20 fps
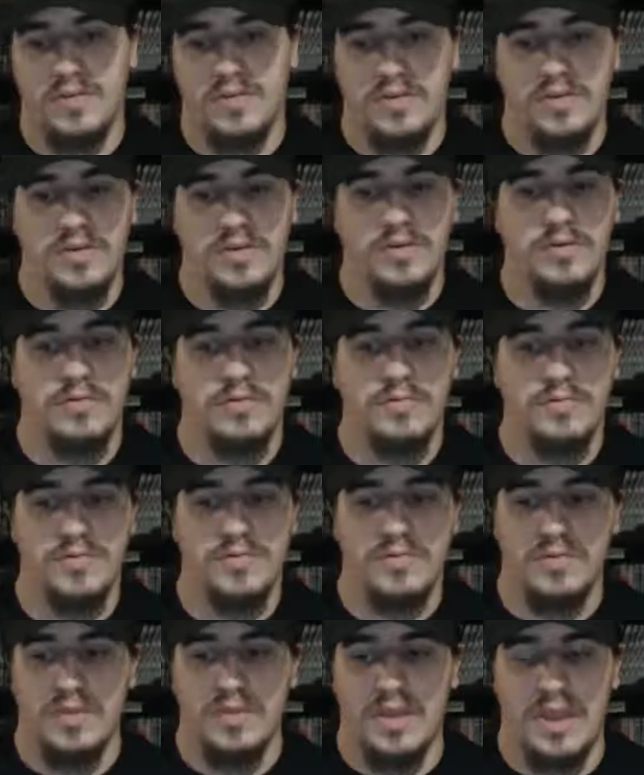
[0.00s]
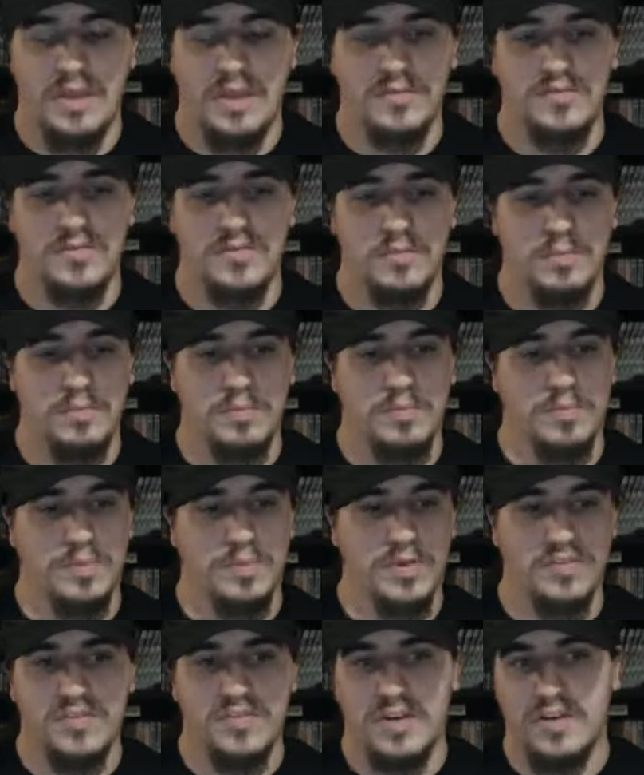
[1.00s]
you're as the
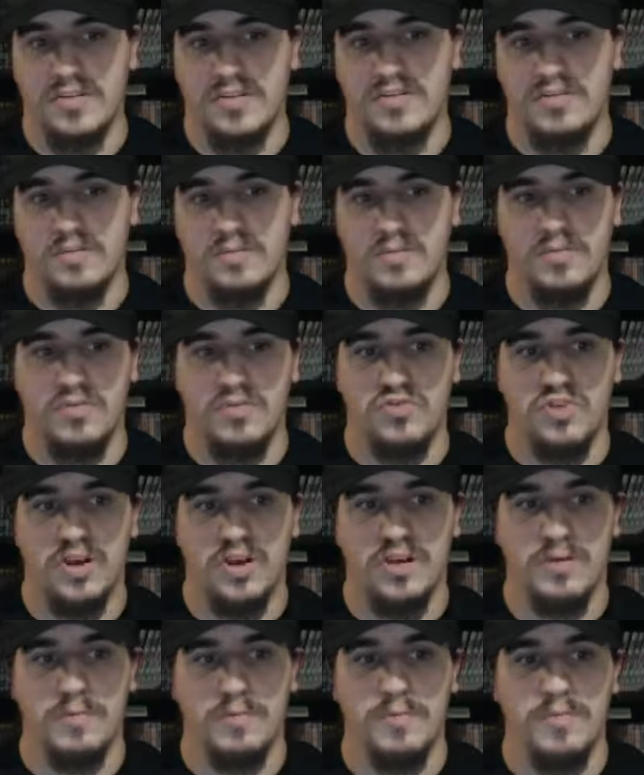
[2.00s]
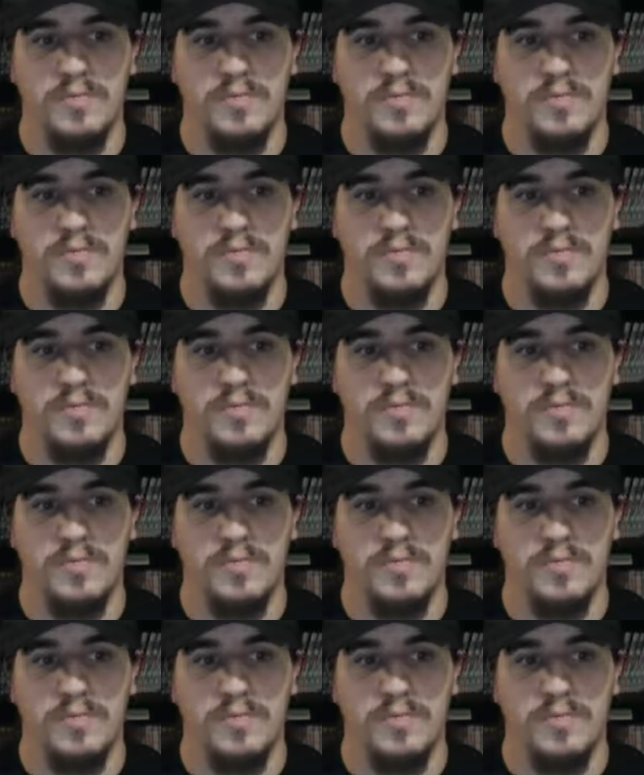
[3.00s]
princess trying